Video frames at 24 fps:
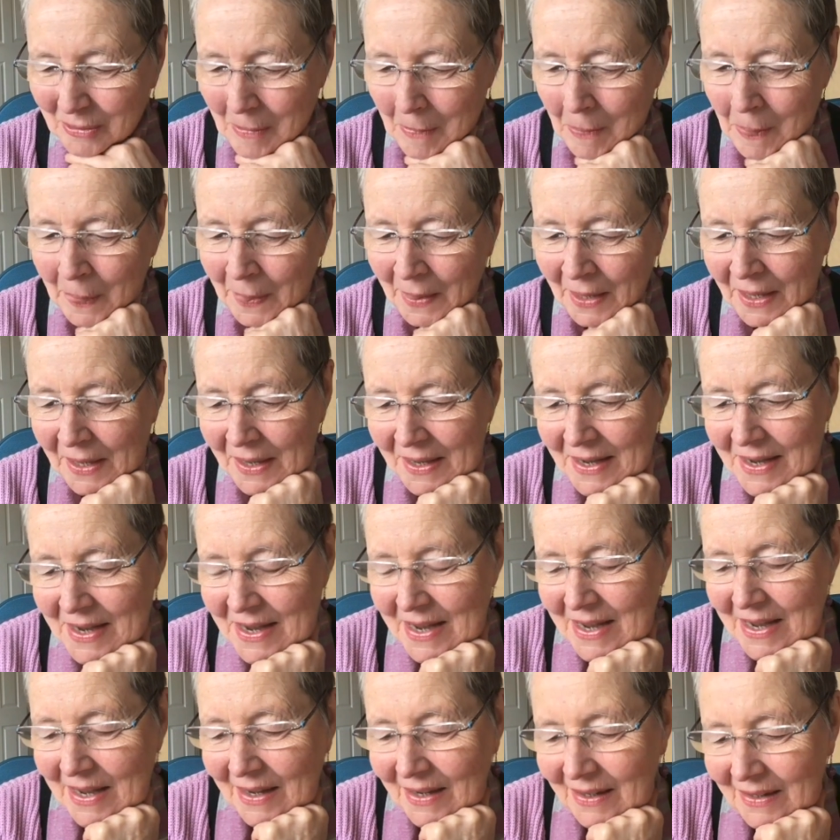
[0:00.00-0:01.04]
on.
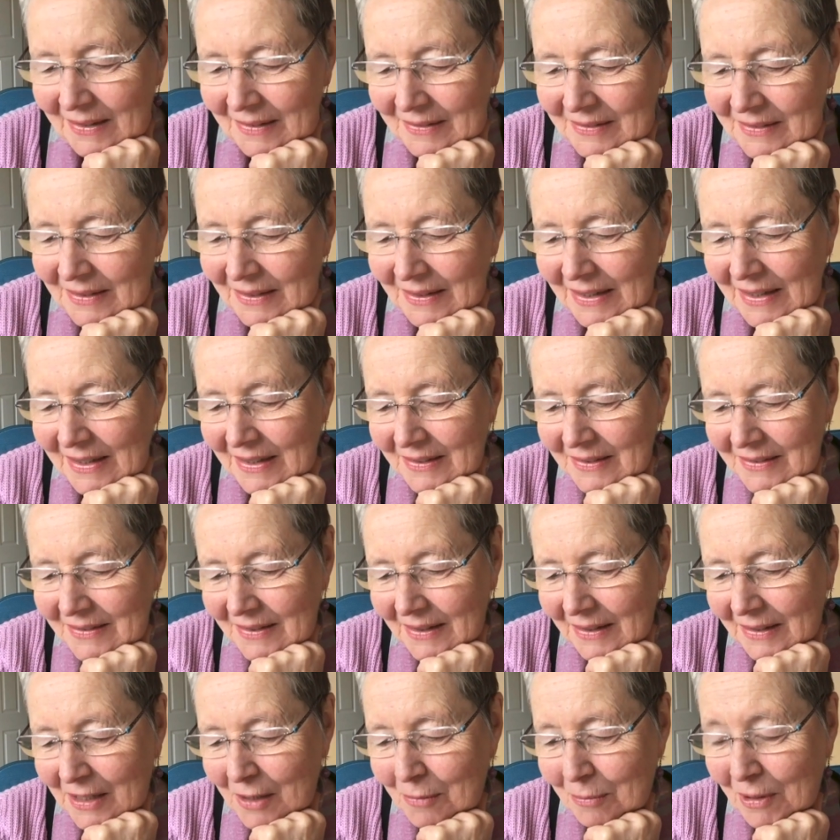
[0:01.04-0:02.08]
And
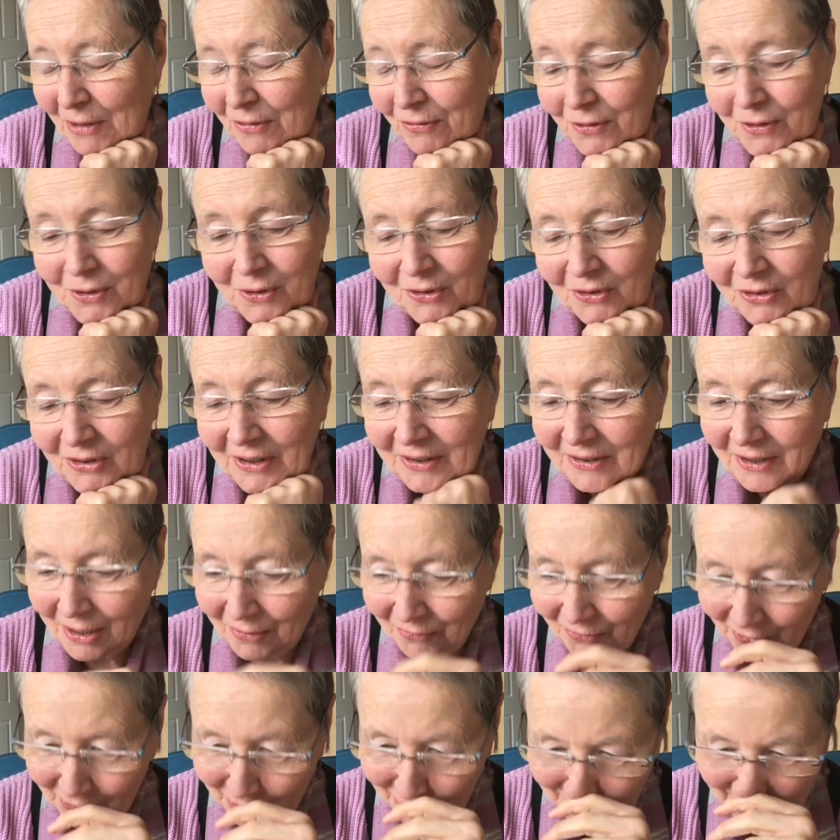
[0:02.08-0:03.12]
I get my food set
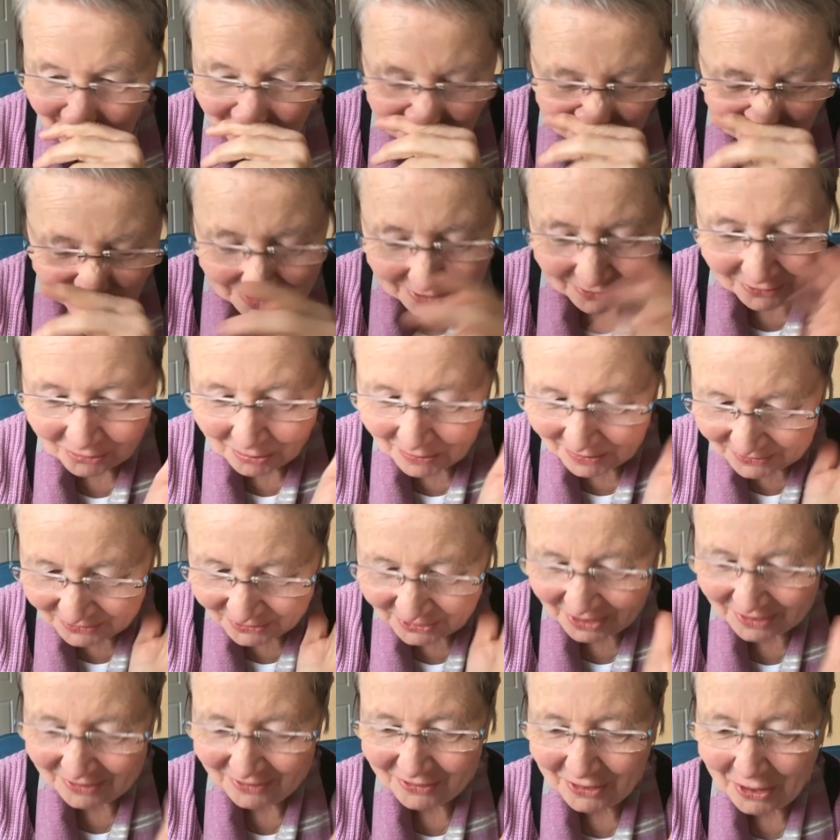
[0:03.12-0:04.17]
up for the day, because once
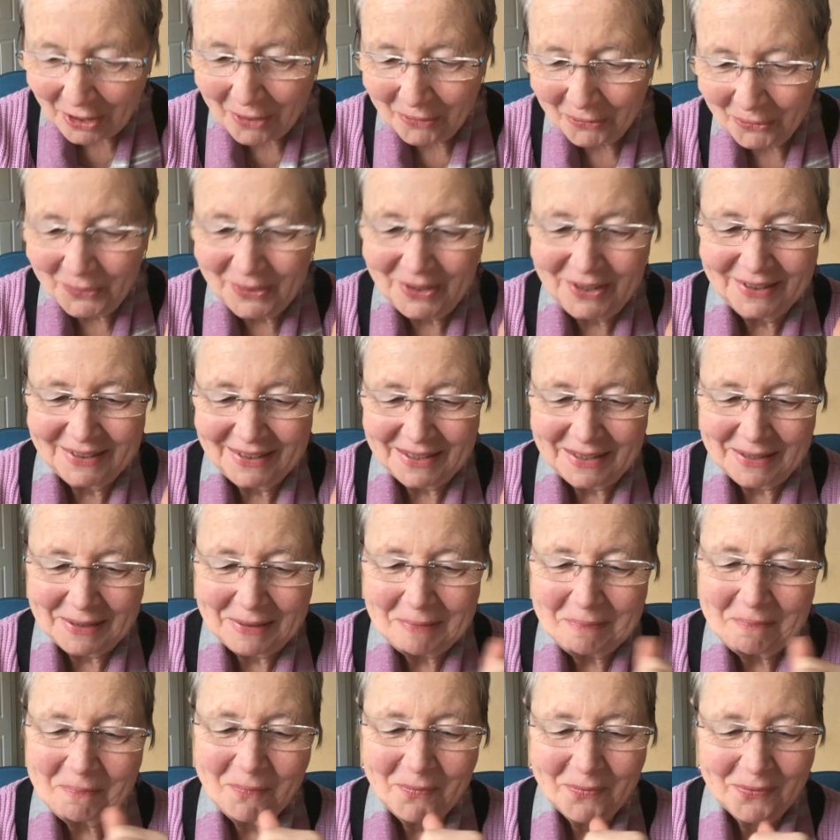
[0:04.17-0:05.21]
I start
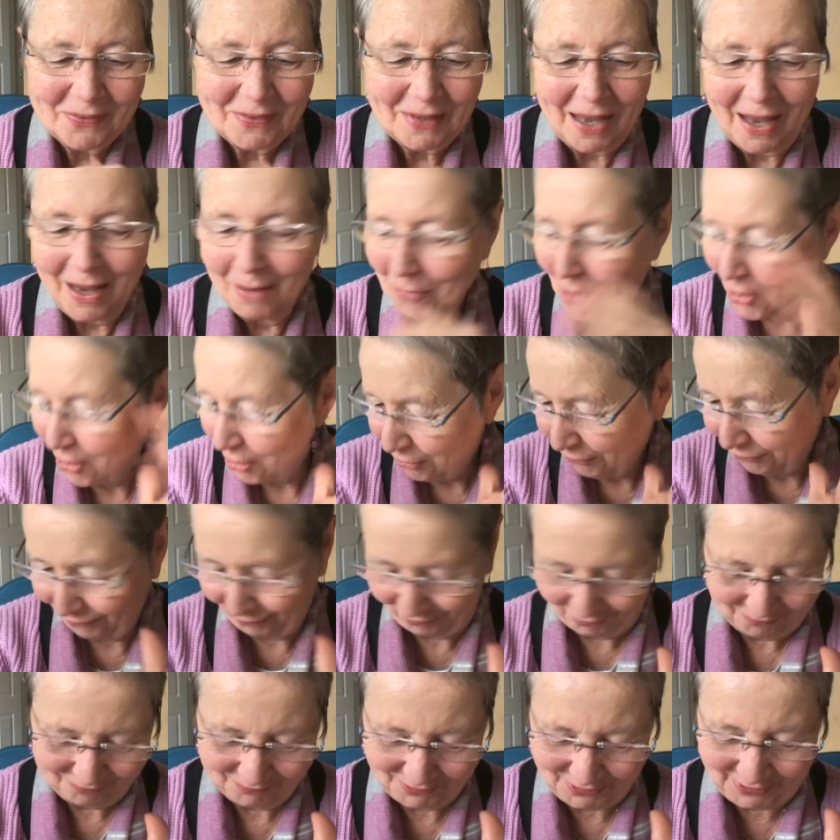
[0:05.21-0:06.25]
working, I'm
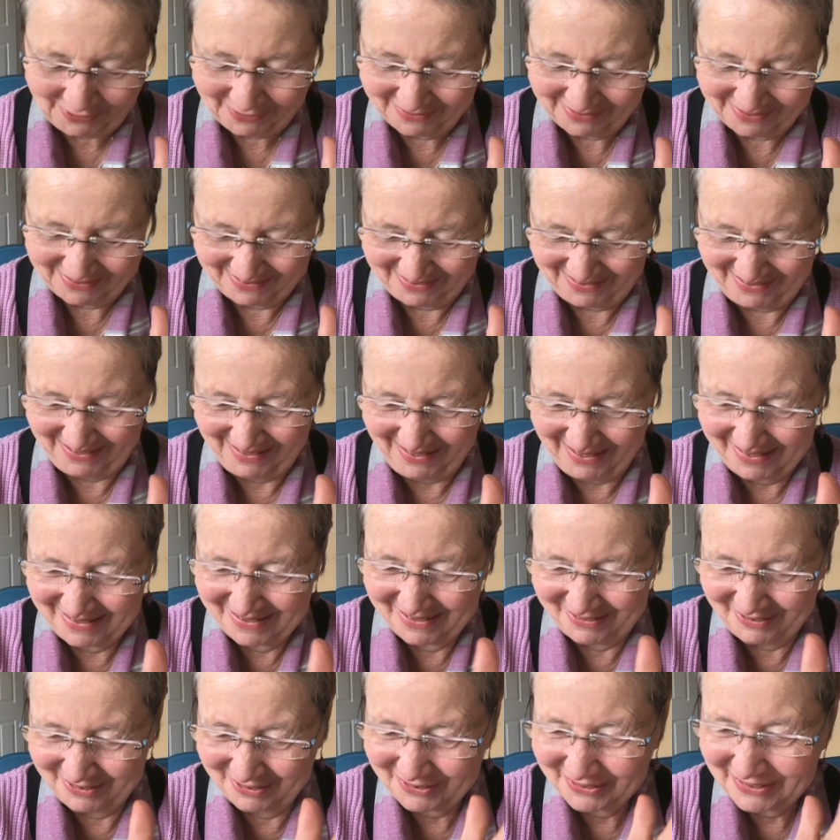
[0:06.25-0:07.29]
off. And
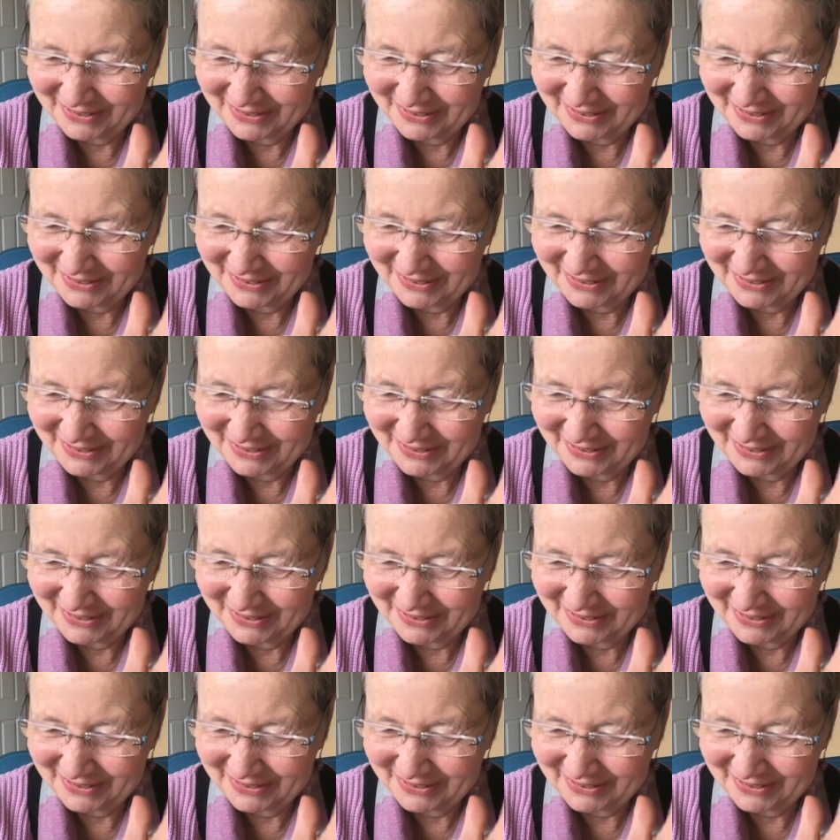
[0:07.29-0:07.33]
it's